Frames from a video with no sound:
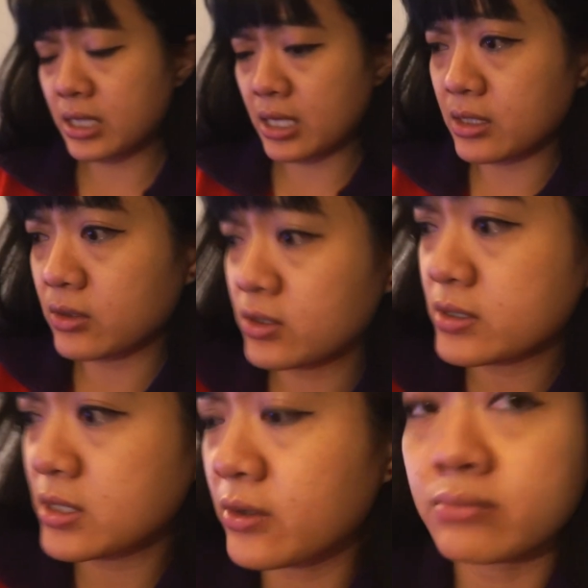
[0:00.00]
get it
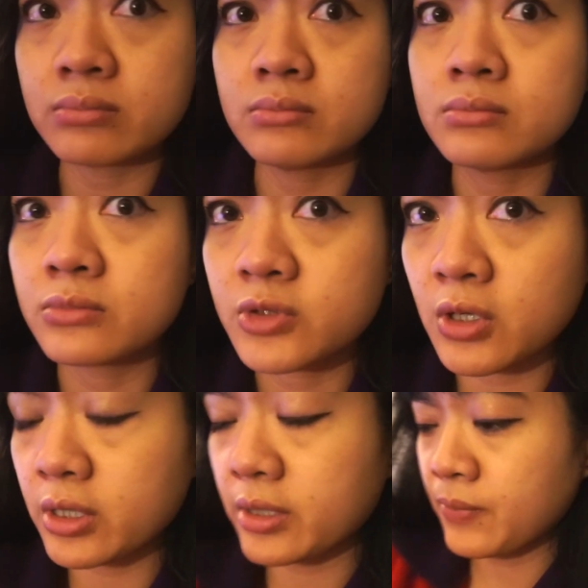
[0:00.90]
because,
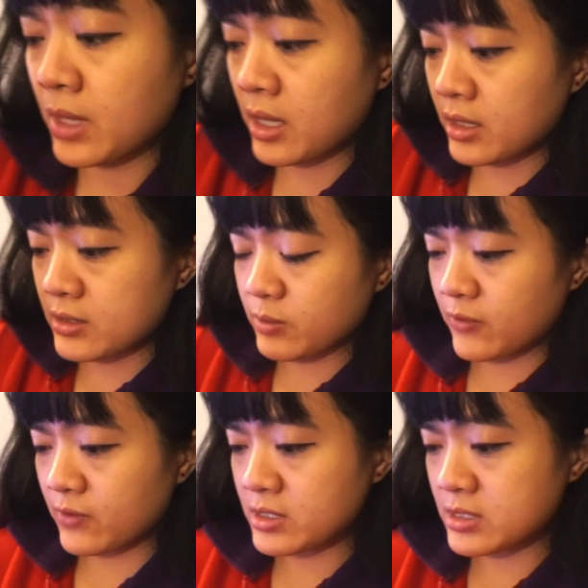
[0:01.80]
sorry, because my
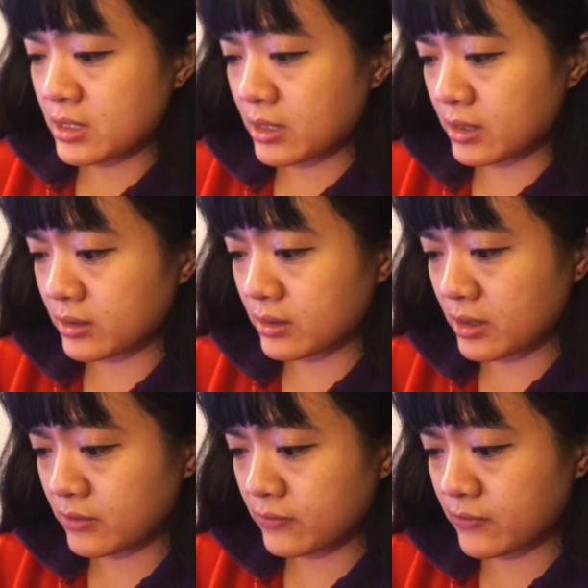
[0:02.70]
friends and I
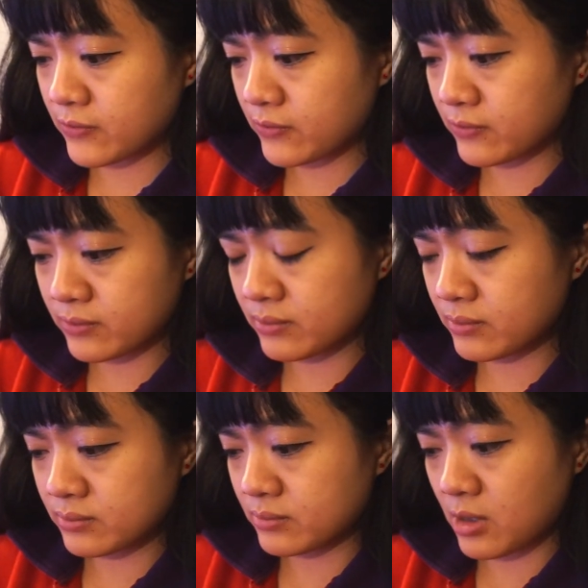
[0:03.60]
love
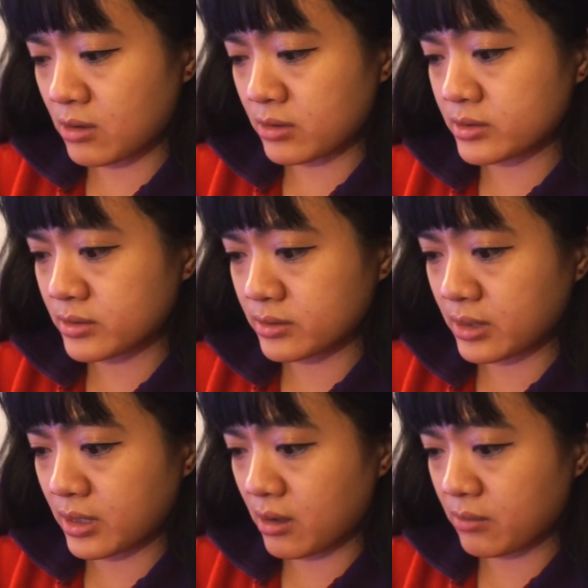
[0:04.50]
art.
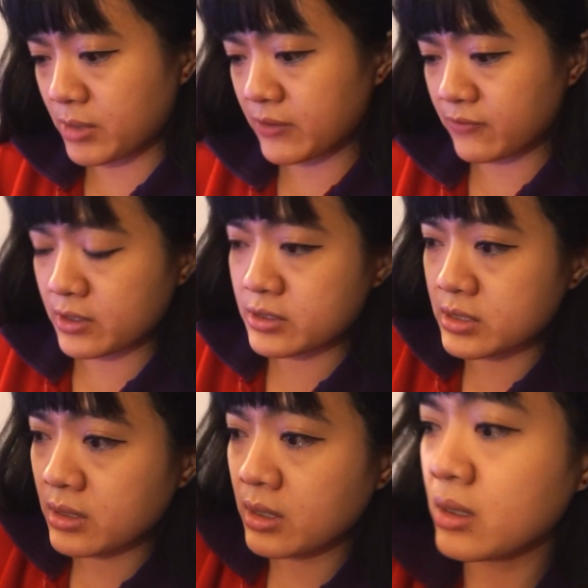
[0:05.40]
Like, our, my friends
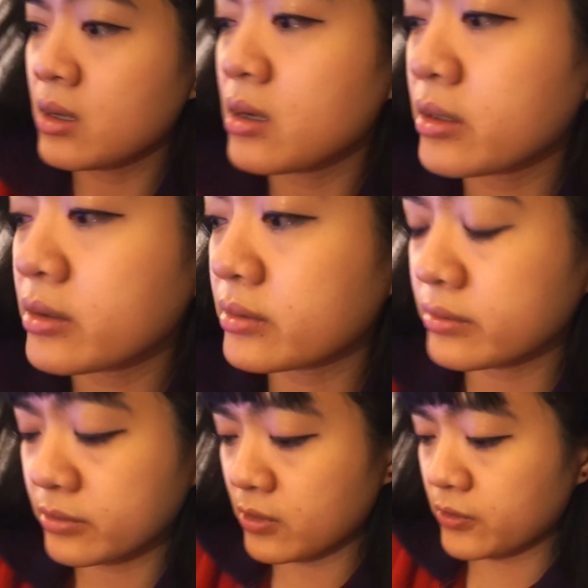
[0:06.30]
are
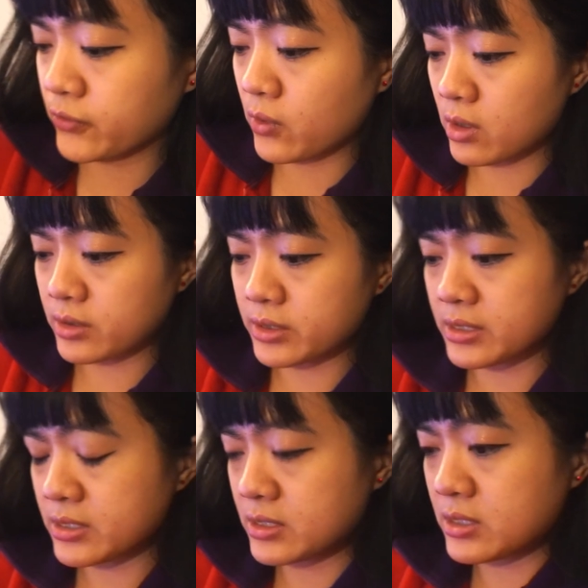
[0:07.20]
also
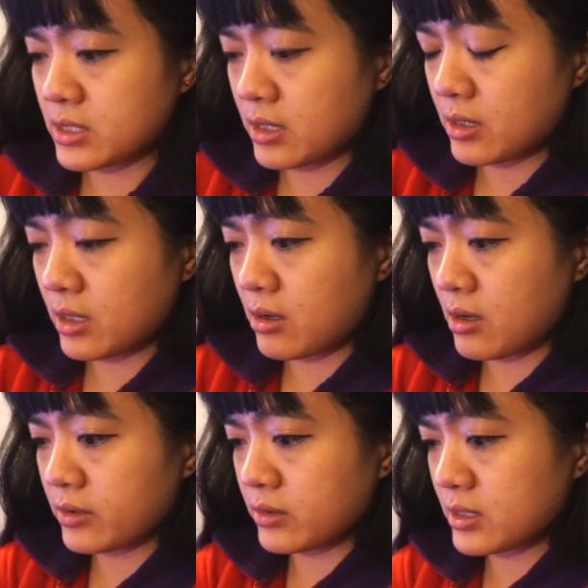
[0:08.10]
artists, and I
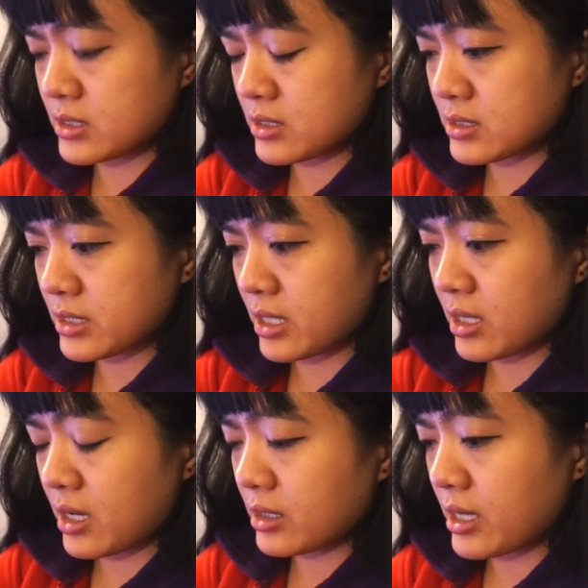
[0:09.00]
got this because,
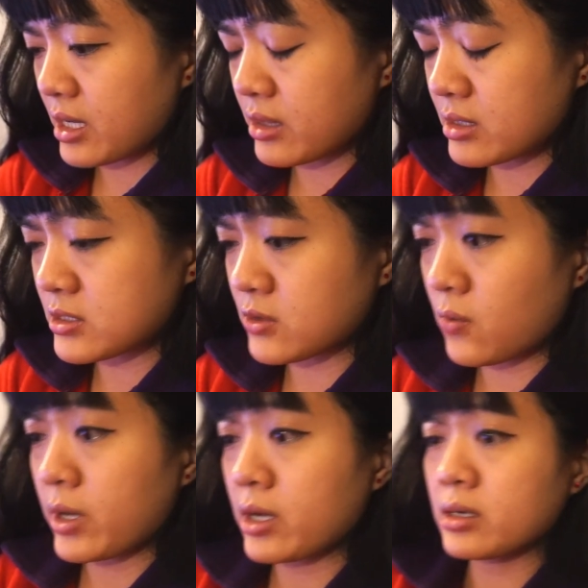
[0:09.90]
like, I like the
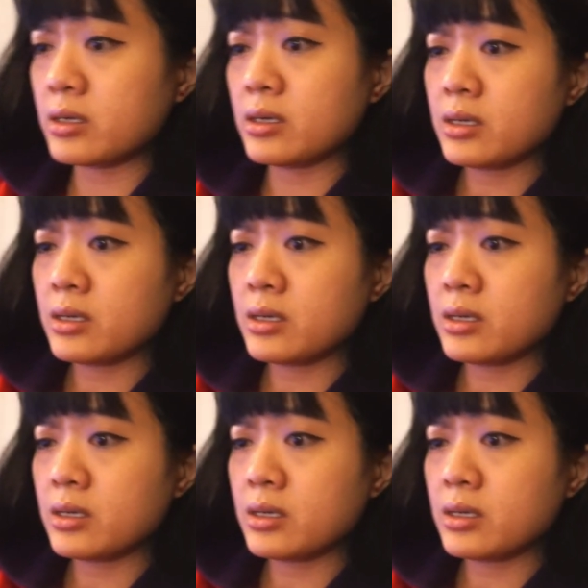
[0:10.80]
square